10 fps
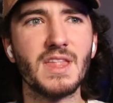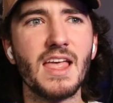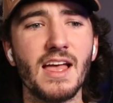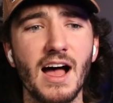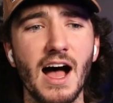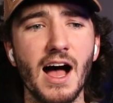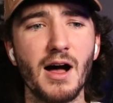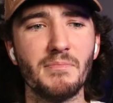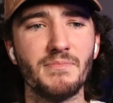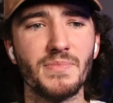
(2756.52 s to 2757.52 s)

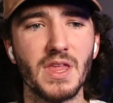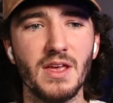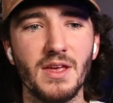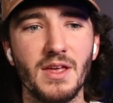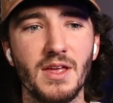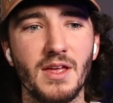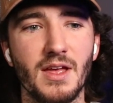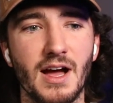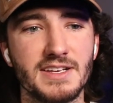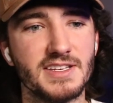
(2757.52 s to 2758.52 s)

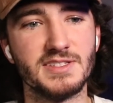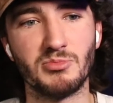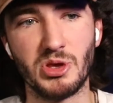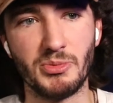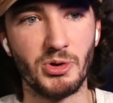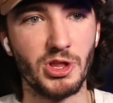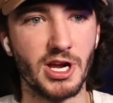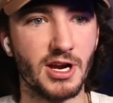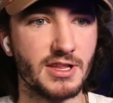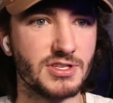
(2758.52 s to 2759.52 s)
I see some people
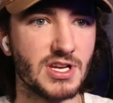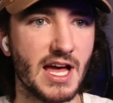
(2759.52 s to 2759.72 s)
there in the chat